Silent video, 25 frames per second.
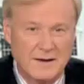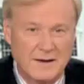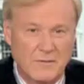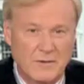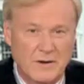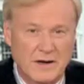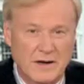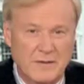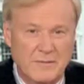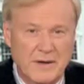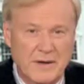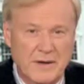
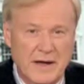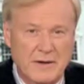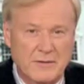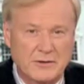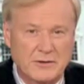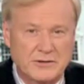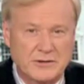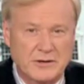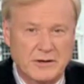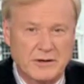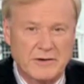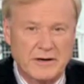Welcome back. We're
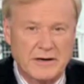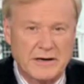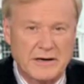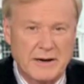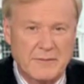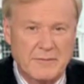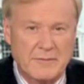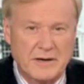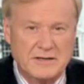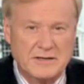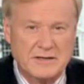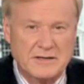joined right now
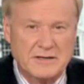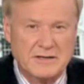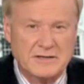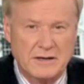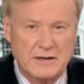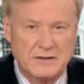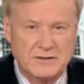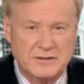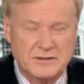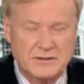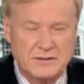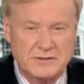by
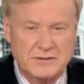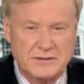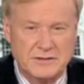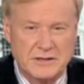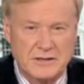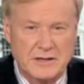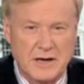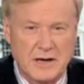Senator Susan